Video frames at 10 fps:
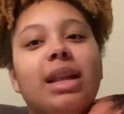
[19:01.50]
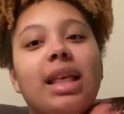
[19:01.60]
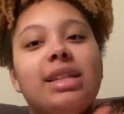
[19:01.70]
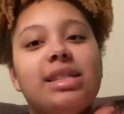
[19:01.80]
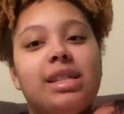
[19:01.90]

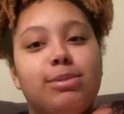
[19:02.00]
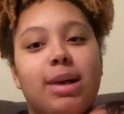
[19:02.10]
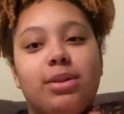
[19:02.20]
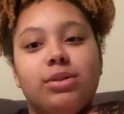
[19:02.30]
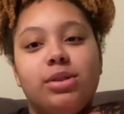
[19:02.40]
like 6
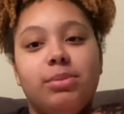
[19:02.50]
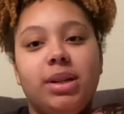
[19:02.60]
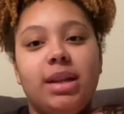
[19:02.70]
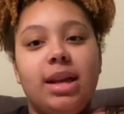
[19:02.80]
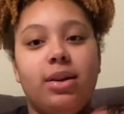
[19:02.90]
pounds or
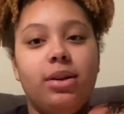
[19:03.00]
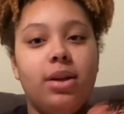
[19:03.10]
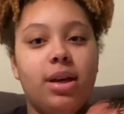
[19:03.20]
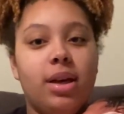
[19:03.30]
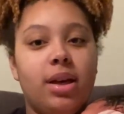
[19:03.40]
something now.
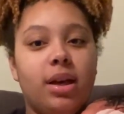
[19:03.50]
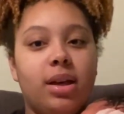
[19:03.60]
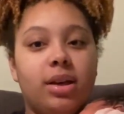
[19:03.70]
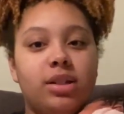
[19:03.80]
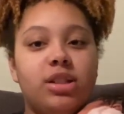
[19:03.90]
She